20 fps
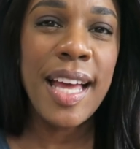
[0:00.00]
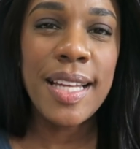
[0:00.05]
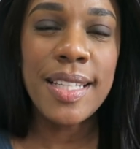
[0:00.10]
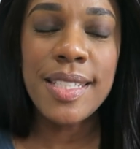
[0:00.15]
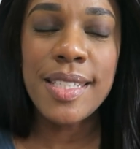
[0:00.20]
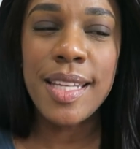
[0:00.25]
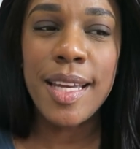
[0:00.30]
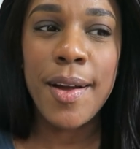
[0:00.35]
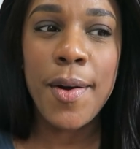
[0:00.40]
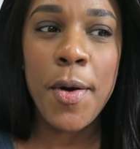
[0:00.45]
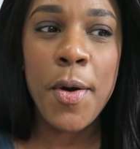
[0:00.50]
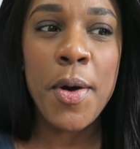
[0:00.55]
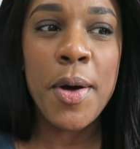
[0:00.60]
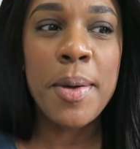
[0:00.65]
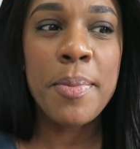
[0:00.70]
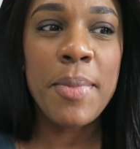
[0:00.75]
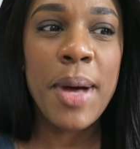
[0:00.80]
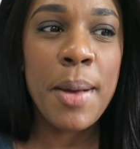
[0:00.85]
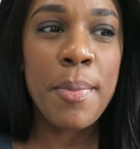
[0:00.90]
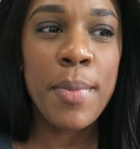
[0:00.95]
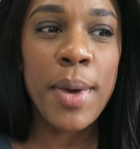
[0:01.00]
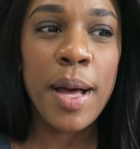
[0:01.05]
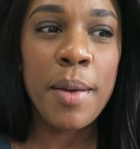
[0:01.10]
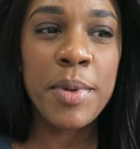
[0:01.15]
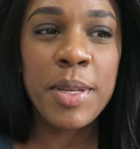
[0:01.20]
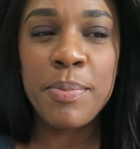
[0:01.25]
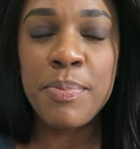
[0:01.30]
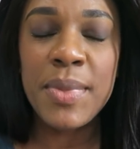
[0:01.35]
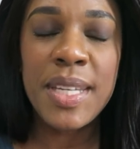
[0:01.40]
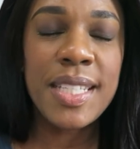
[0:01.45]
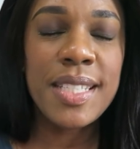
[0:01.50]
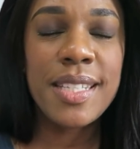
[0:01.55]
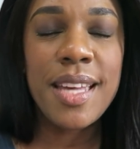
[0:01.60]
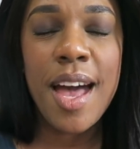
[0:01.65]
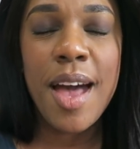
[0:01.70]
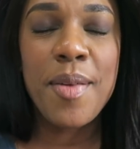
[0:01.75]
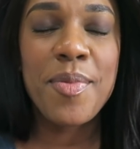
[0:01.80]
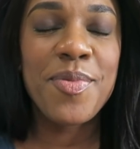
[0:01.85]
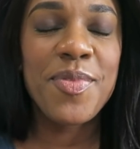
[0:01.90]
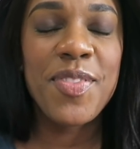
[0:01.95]
last thing on my mommy me
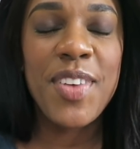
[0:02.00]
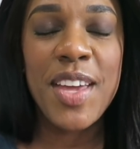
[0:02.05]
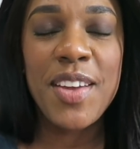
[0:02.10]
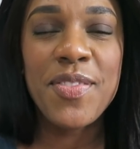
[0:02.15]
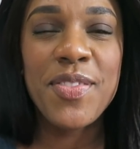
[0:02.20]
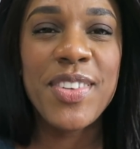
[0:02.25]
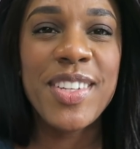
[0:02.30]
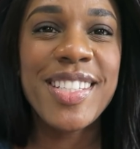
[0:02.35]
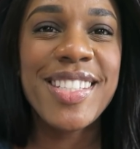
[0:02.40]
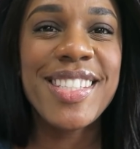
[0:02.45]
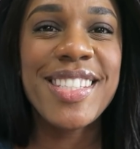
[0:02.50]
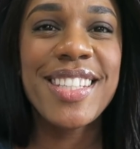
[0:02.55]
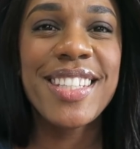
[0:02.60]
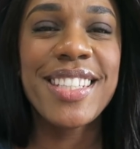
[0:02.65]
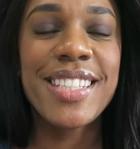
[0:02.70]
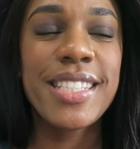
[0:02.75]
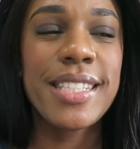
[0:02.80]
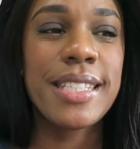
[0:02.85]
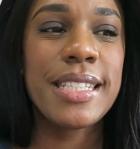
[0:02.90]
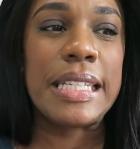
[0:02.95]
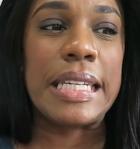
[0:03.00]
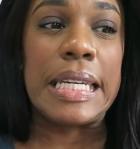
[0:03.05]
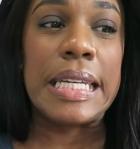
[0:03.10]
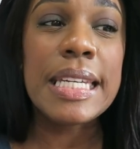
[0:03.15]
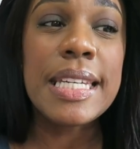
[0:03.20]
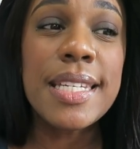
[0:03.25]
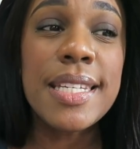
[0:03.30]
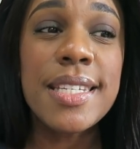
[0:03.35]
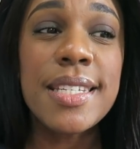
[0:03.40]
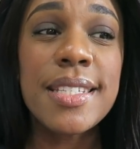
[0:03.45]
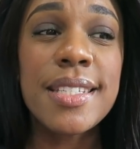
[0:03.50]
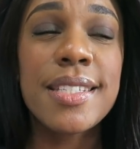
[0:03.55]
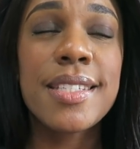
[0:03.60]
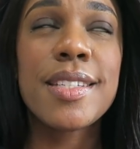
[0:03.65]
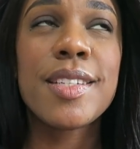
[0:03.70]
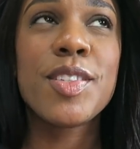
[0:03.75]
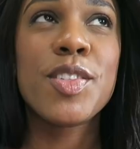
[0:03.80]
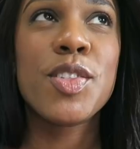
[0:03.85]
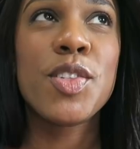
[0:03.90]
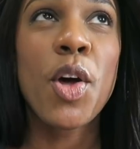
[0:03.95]
time favorites list
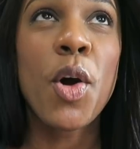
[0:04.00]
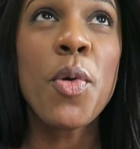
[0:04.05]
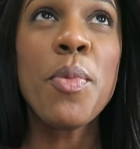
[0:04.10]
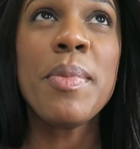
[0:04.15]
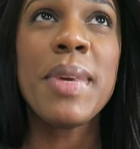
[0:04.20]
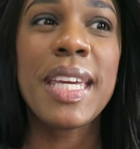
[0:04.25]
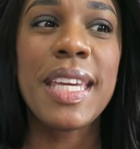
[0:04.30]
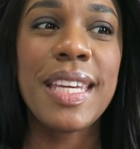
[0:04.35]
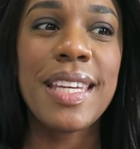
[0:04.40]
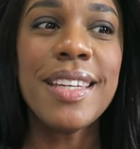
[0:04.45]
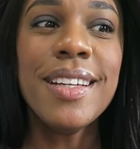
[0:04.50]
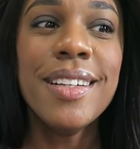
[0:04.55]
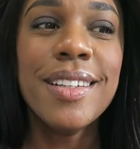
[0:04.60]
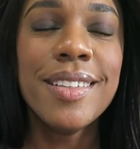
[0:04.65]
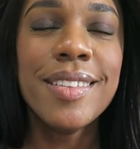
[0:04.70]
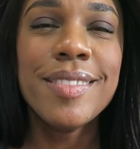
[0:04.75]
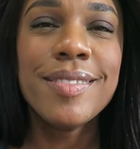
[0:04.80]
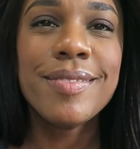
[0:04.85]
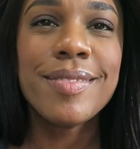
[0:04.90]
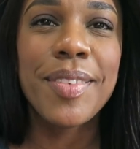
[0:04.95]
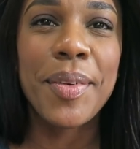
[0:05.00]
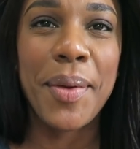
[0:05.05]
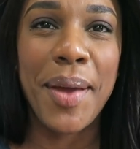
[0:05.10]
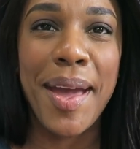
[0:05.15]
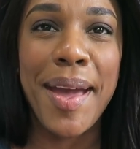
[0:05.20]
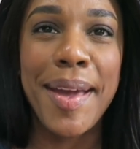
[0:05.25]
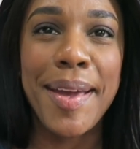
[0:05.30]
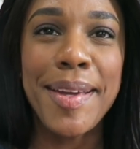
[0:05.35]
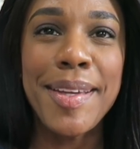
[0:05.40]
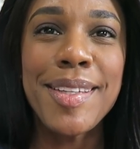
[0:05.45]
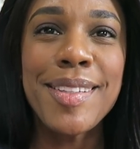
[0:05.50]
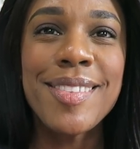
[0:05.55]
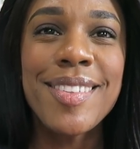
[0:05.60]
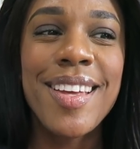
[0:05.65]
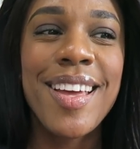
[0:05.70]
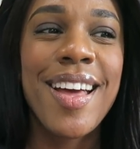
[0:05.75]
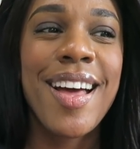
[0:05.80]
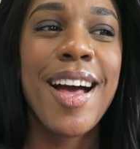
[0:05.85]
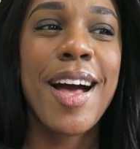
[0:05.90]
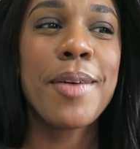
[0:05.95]
is So Me okay
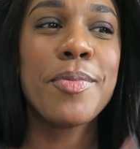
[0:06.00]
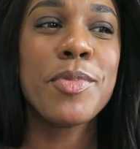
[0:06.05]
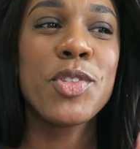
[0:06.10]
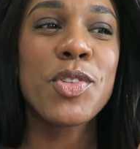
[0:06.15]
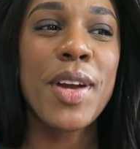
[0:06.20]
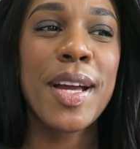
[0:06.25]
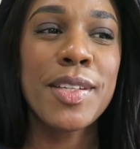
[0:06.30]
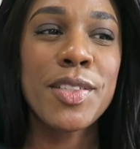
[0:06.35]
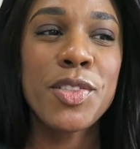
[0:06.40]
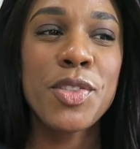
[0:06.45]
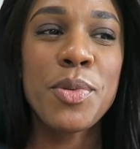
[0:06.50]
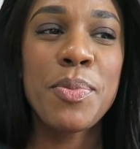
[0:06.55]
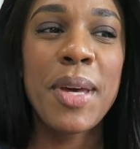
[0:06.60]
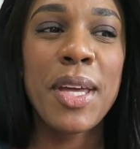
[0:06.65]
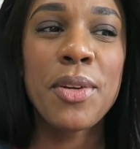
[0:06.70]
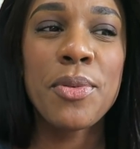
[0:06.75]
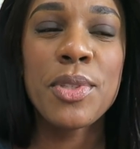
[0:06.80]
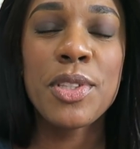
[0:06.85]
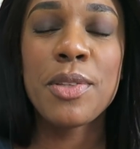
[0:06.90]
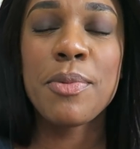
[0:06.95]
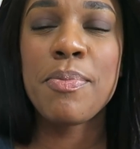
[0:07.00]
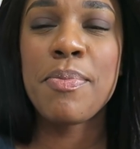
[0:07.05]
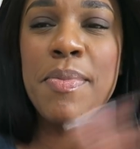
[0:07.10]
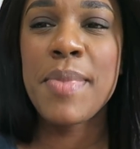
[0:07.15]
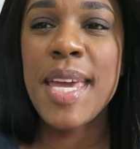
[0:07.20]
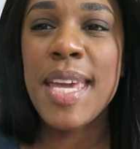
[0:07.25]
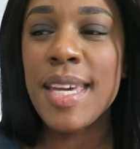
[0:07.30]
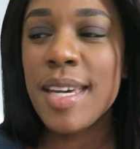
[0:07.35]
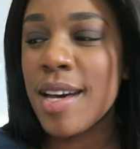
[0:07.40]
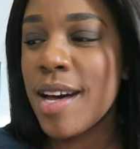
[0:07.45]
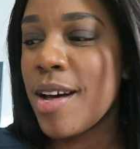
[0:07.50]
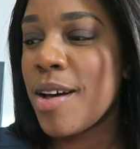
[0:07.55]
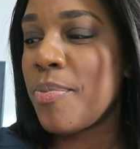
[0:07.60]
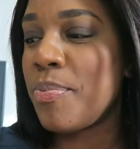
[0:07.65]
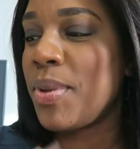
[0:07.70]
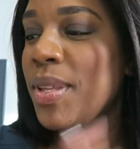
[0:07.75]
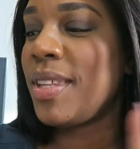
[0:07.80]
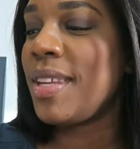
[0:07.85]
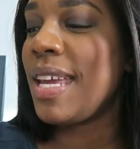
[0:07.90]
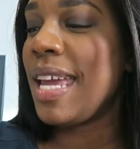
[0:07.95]
i'm trying to do better with the
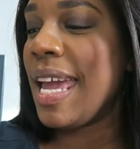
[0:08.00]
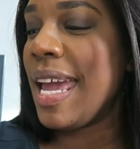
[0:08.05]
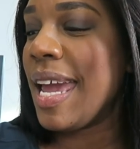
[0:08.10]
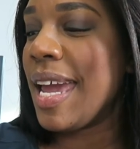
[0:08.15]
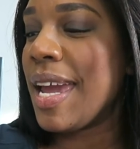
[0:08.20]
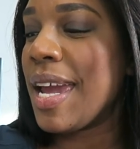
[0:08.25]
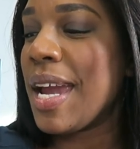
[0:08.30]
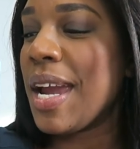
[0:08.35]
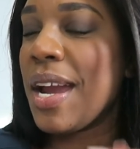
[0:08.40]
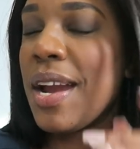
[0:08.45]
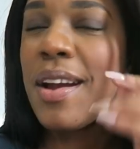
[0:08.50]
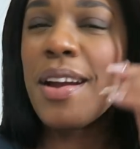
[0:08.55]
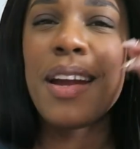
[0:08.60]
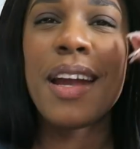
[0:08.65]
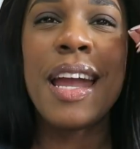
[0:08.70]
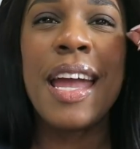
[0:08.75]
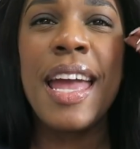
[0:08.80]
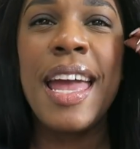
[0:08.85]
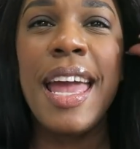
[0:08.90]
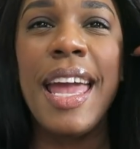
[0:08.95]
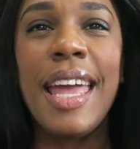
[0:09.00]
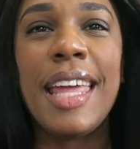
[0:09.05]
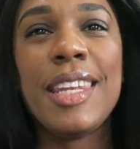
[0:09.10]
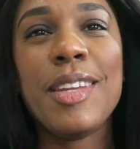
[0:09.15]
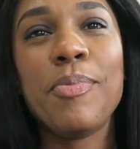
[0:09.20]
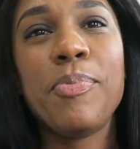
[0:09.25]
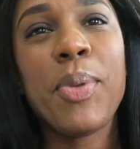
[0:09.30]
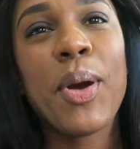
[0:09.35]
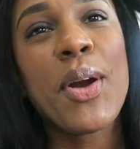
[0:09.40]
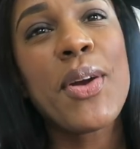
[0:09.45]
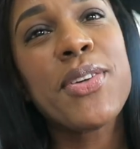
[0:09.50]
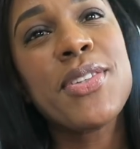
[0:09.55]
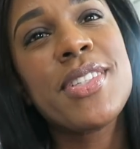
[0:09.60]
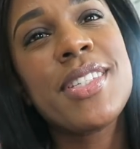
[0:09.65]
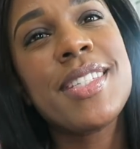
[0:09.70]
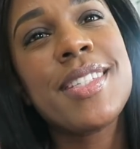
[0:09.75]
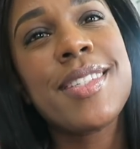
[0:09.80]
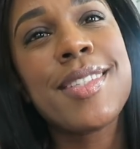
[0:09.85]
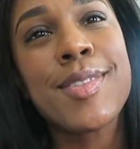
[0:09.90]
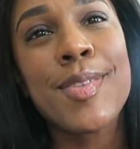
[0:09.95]
makeup and the hair and the
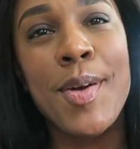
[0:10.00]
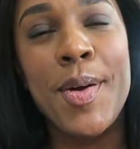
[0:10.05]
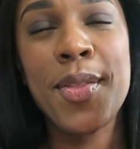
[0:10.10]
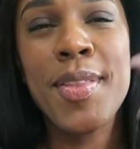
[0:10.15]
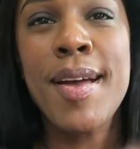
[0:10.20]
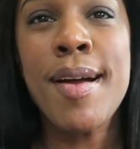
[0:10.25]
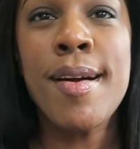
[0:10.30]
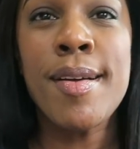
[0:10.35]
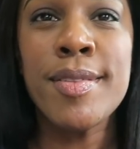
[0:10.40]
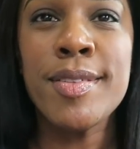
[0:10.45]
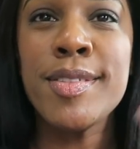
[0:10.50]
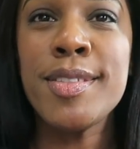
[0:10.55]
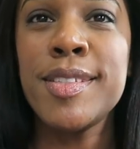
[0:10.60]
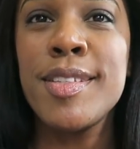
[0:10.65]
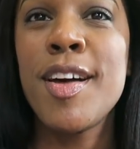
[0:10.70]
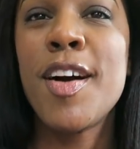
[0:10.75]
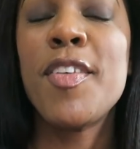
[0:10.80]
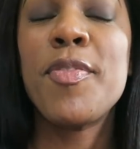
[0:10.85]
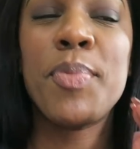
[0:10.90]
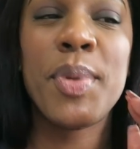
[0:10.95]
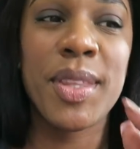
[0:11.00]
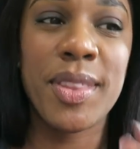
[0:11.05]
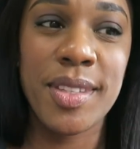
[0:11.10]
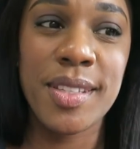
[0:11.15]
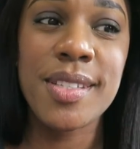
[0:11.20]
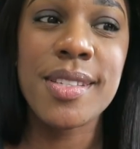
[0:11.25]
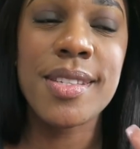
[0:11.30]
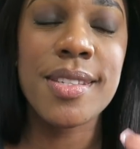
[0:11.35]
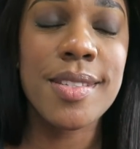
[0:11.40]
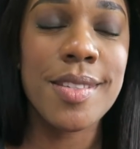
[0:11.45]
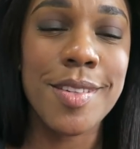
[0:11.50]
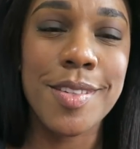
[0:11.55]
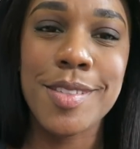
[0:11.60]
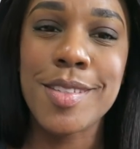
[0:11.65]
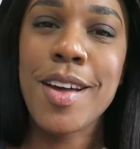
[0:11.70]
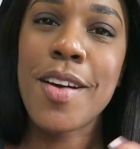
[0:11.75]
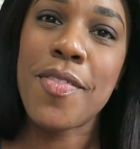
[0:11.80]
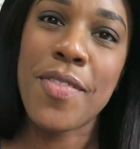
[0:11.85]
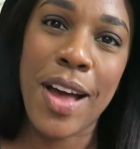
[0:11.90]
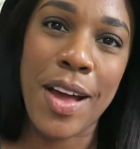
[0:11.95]
purses and all that other stuff but this is the
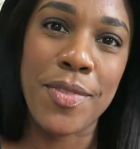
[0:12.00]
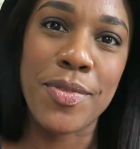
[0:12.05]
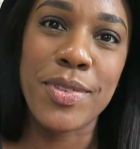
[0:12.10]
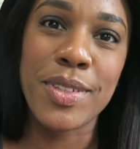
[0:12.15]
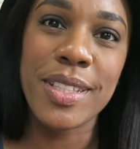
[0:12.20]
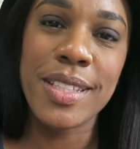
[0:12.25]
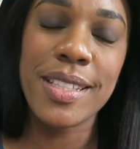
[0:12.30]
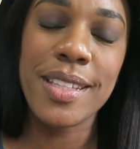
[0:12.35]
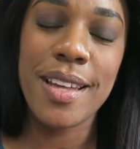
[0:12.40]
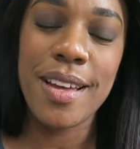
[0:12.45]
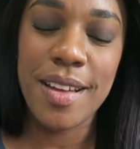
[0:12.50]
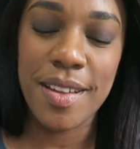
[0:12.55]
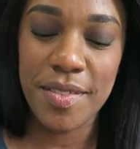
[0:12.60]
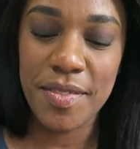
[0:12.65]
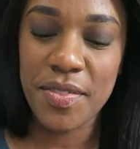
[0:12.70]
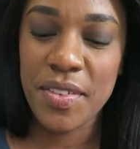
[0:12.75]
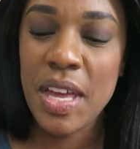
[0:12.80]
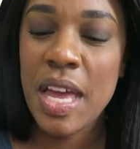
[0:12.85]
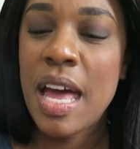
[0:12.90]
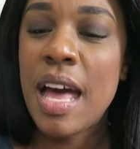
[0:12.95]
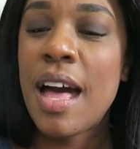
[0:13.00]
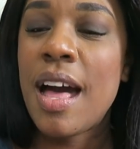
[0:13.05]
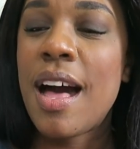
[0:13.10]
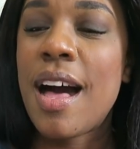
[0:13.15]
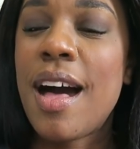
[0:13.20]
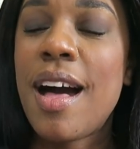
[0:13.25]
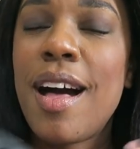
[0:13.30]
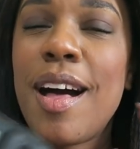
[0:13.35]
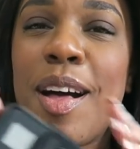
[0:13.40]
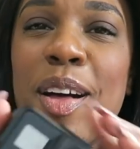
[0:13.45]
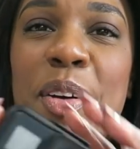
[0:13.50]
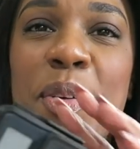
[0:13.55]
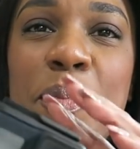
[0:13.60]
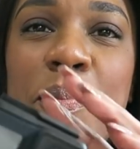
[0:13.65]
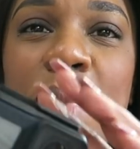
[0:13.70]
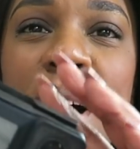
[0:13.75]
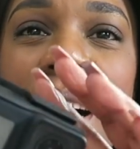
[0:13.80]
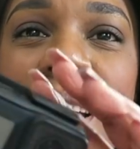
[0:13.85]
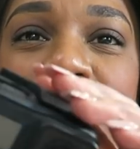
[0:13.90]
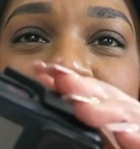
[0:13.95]
stuff i really love um